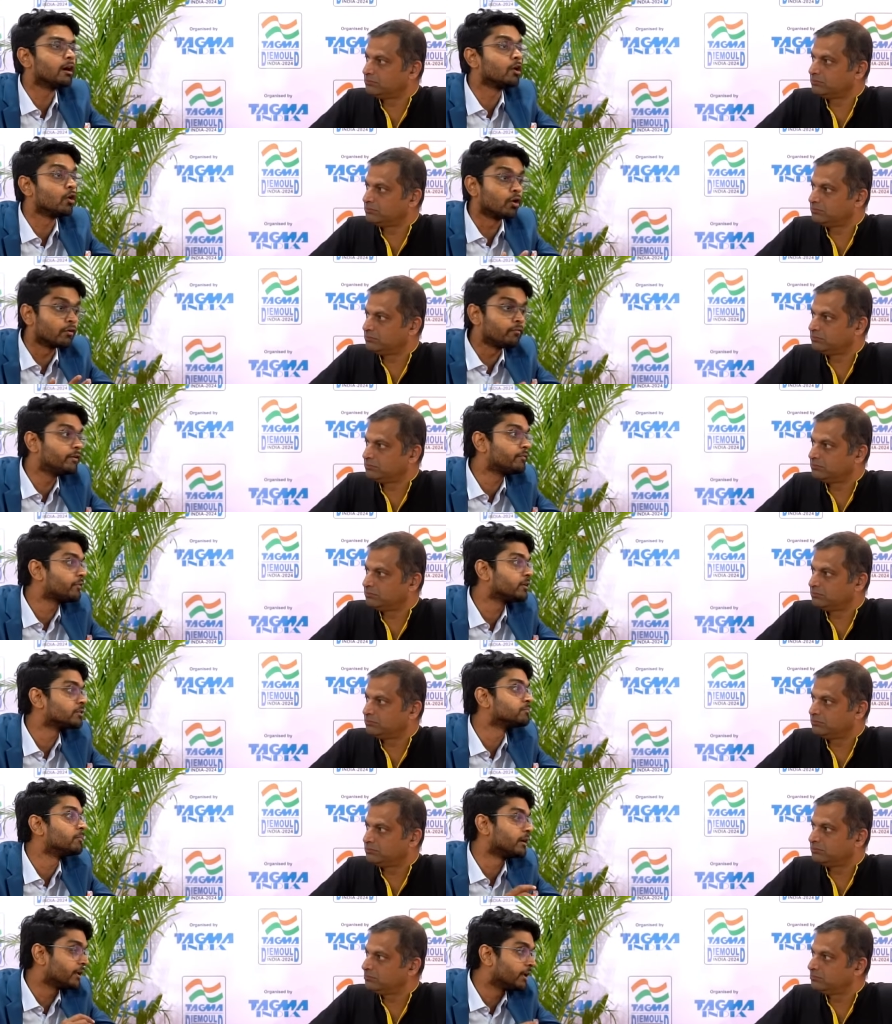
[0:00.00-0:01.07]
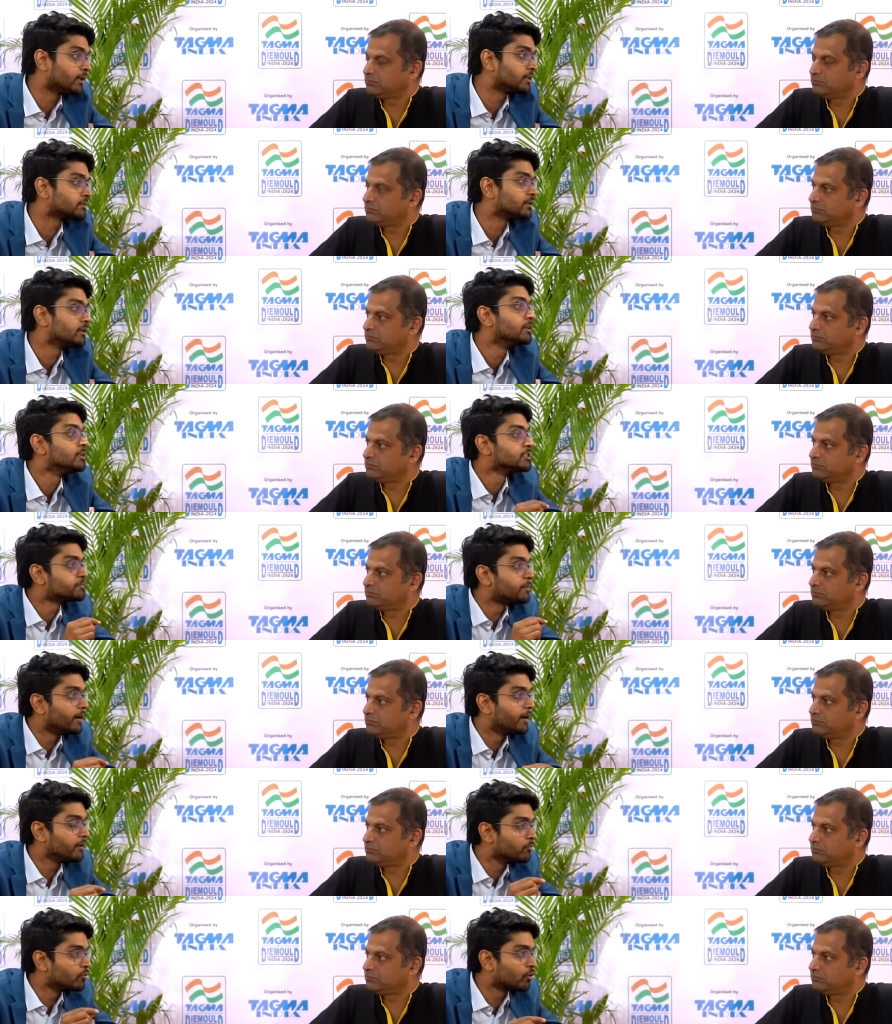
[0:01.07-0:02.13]
Speaker 1: a lot of difference, but yes,
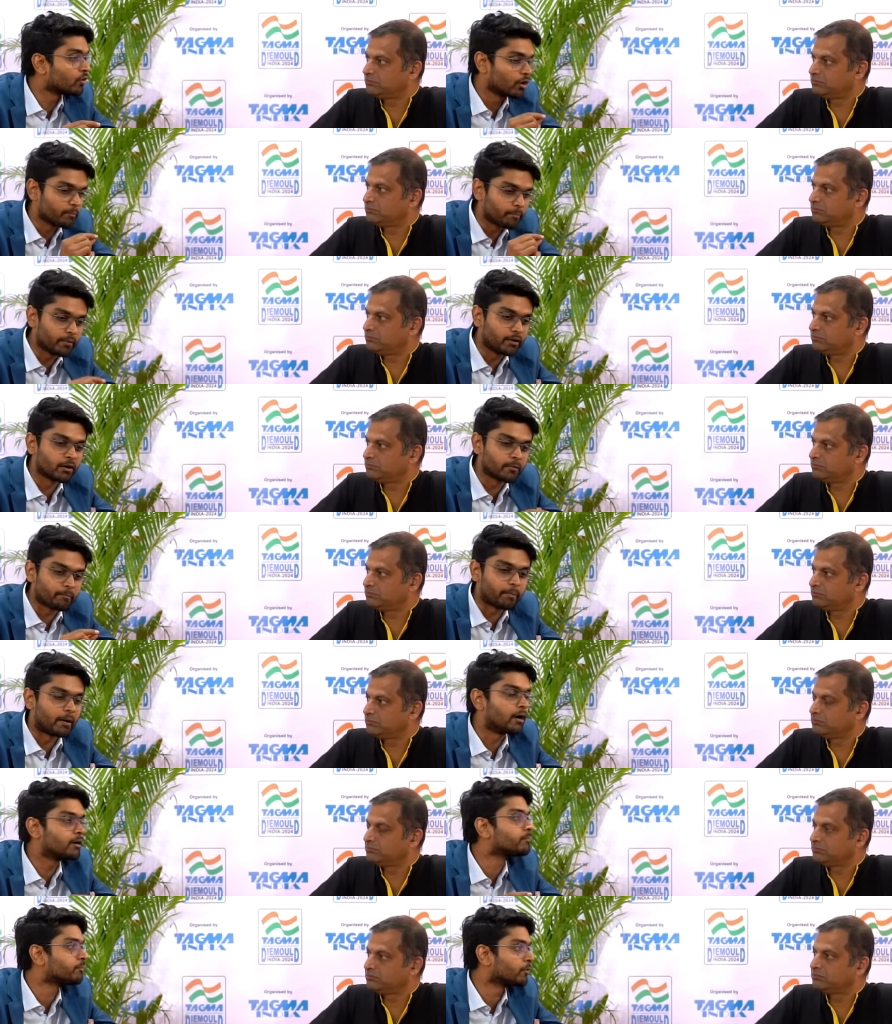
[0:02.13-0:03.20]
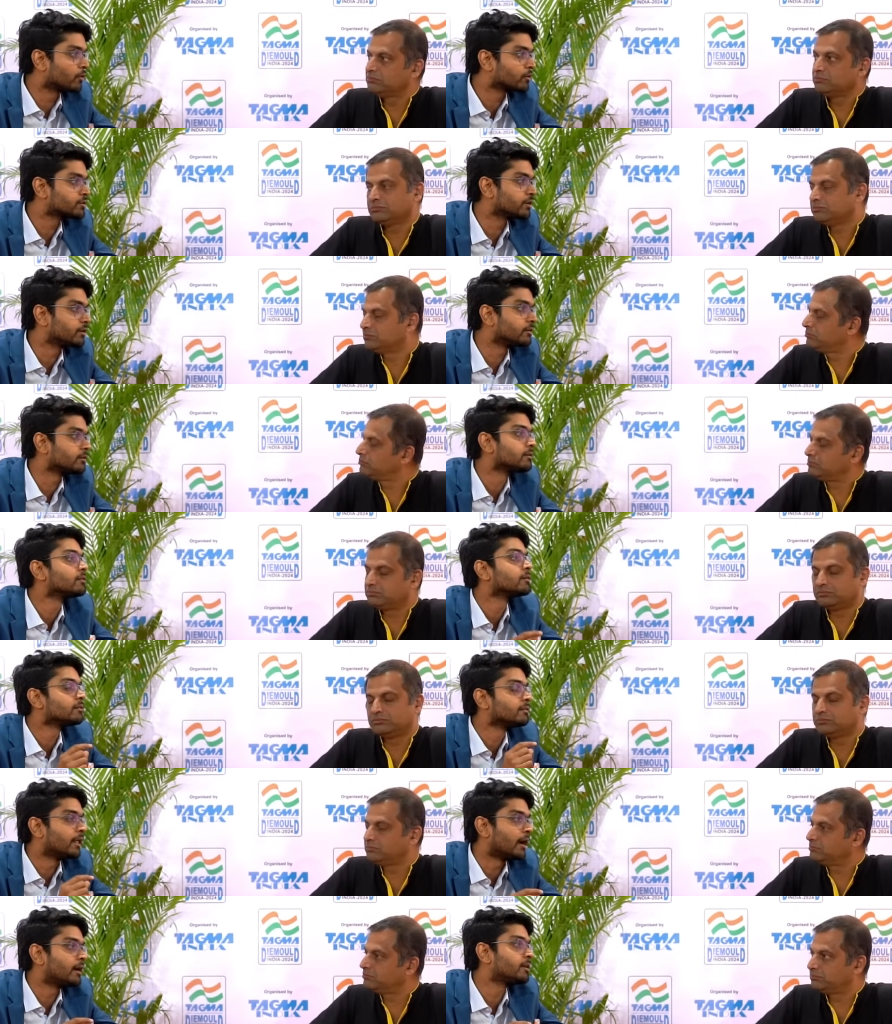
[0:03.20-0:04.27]
spending more on per part production
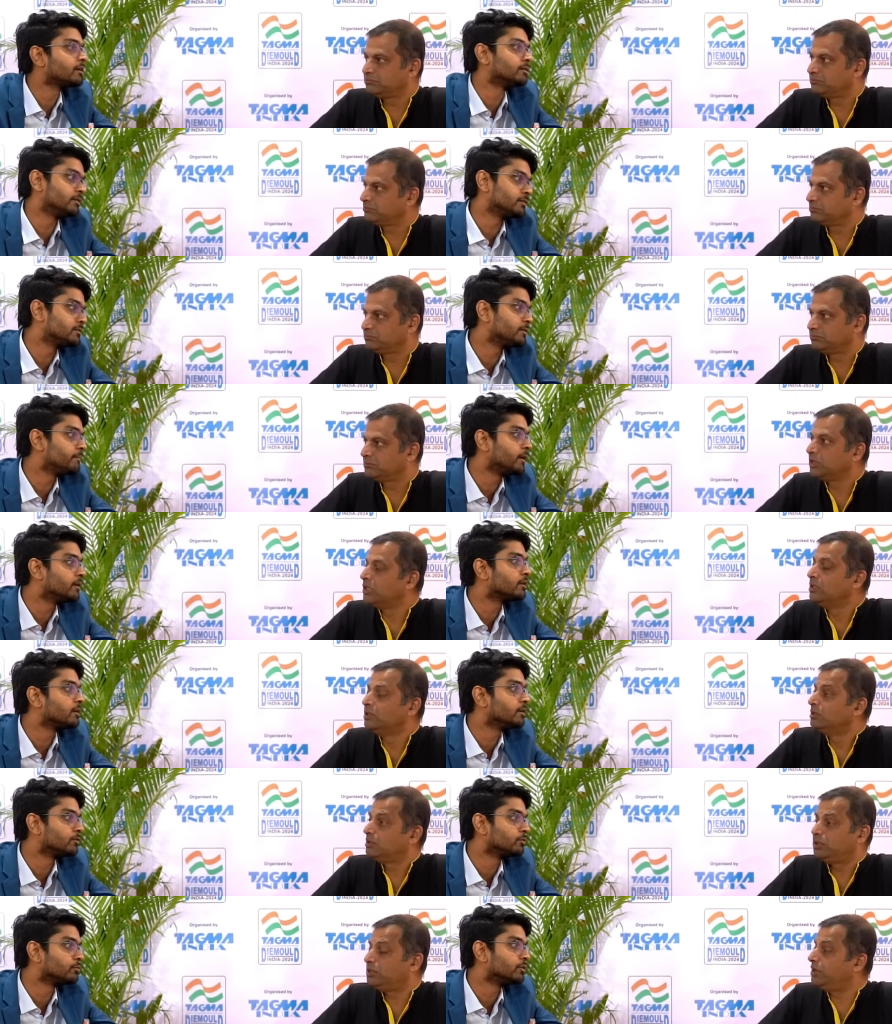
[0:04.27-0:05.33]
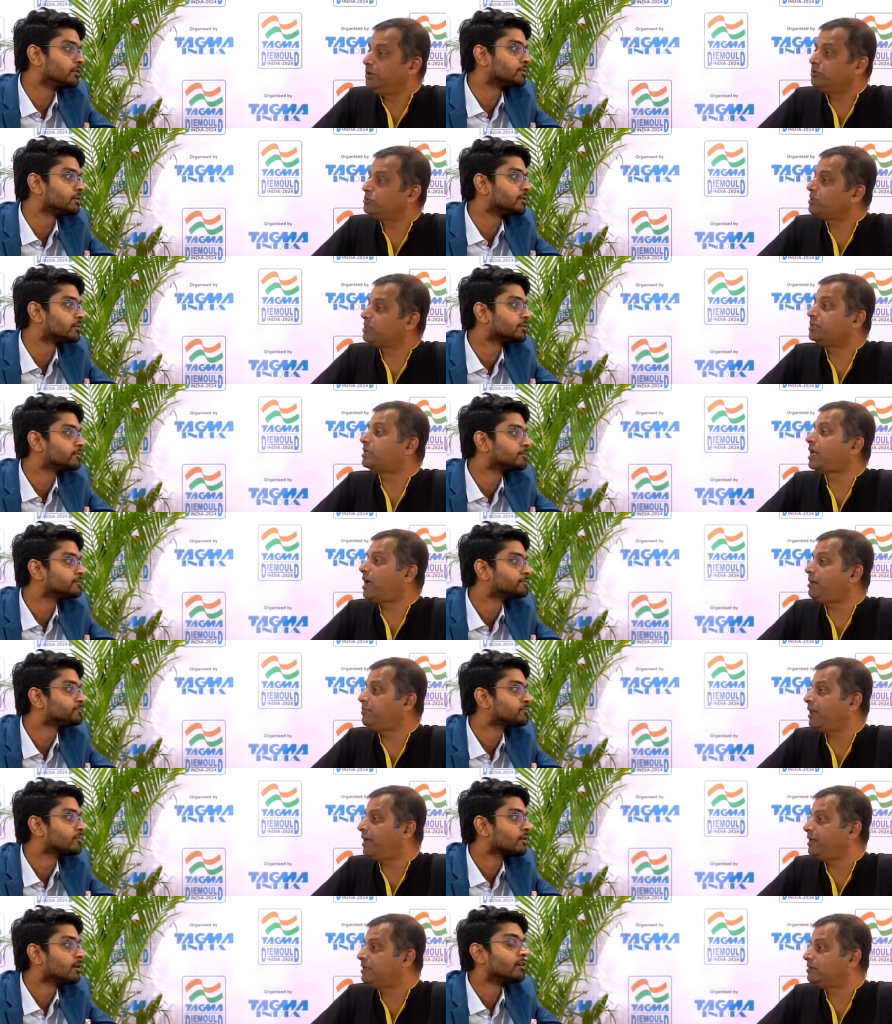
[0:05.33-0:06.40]
that is the main key to reducing
Speaker 2: the
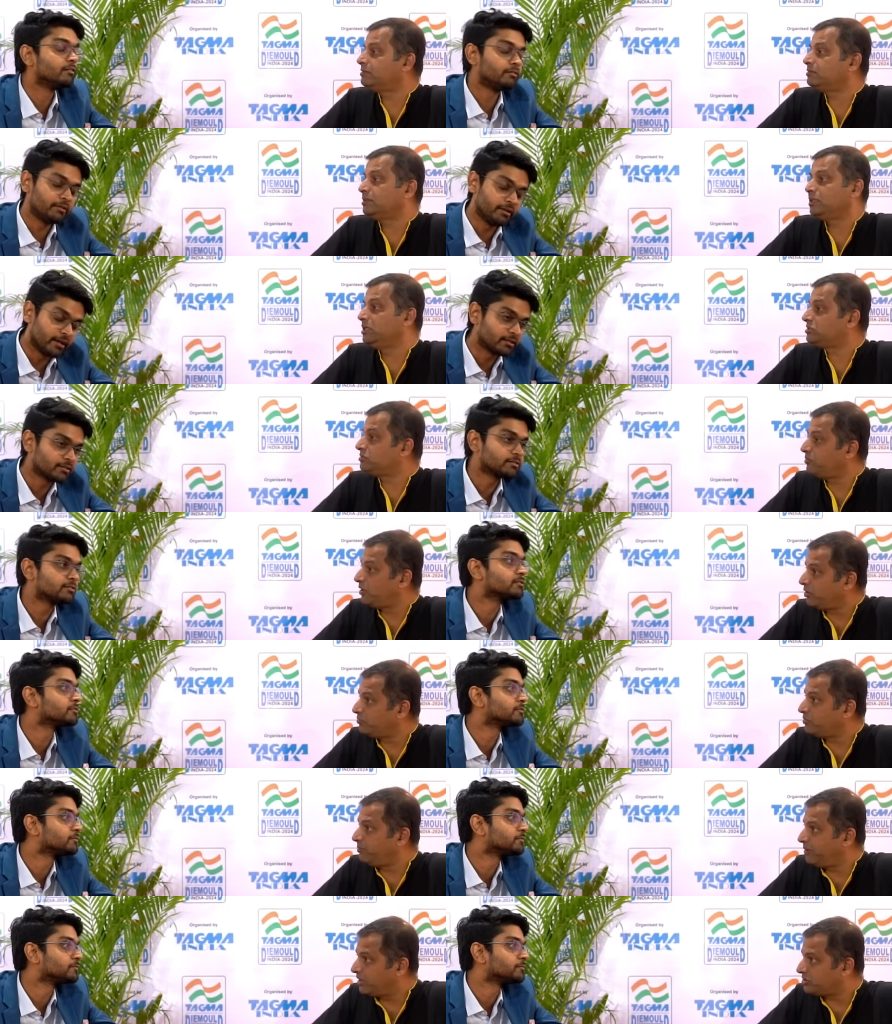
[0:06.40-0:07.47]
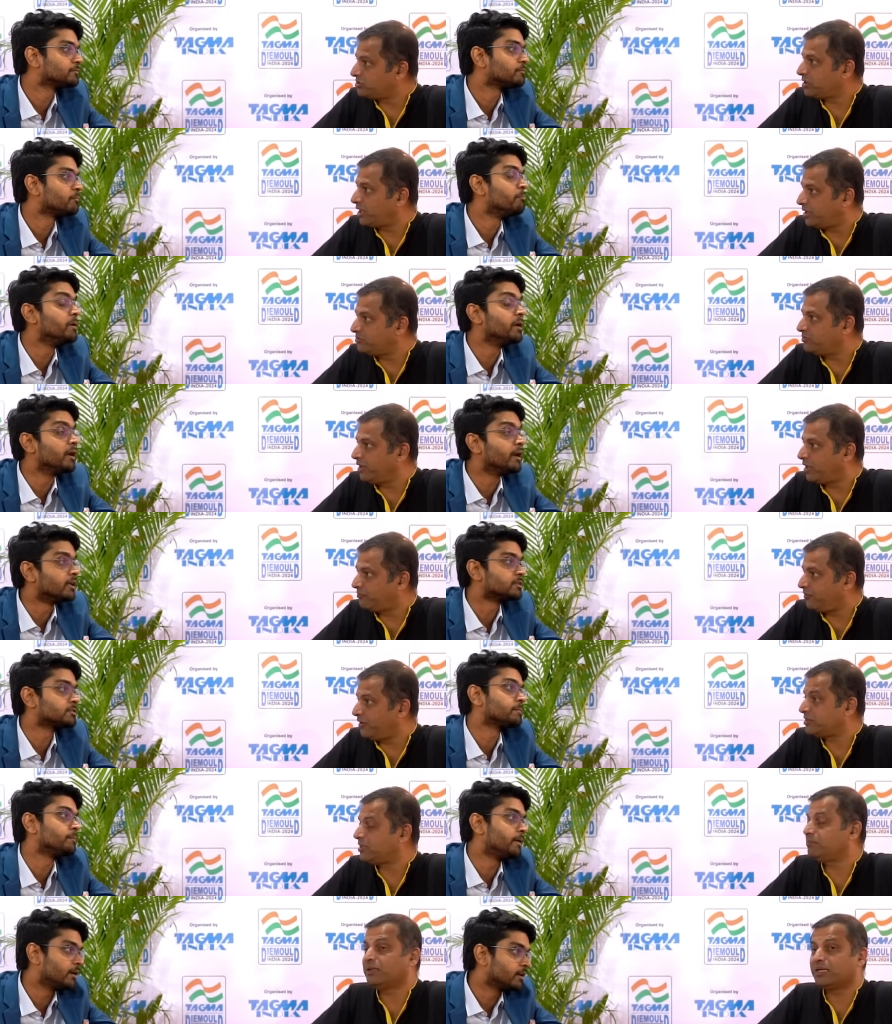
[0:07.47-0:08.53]
timeline yes. is one of the biggest challenges biggest, we are
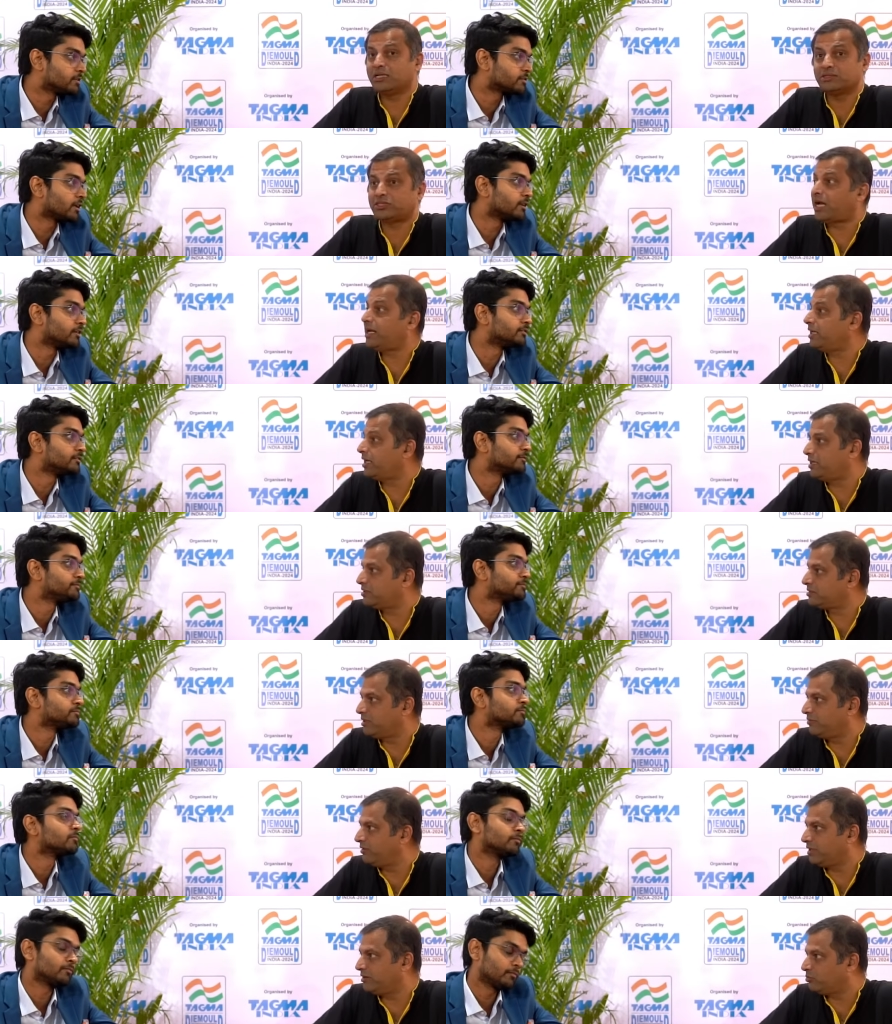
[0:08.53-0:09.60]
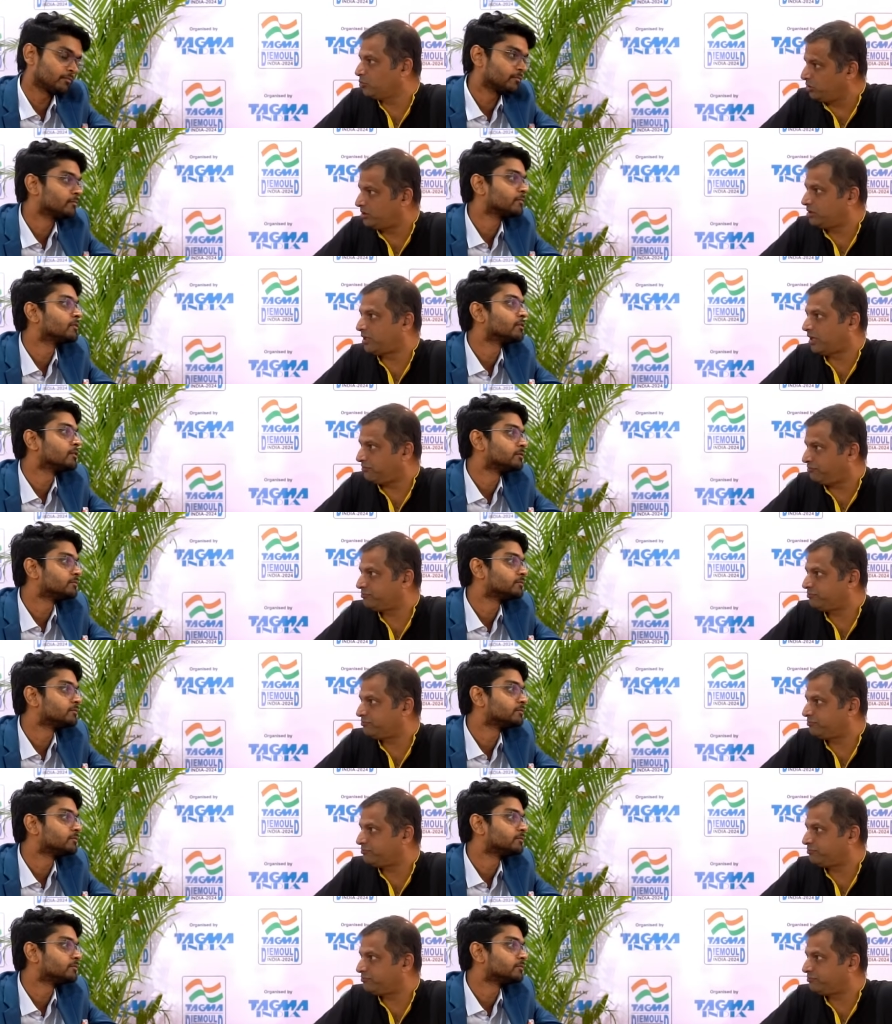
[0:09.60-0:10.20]
facing because challenge. China is giving a good tough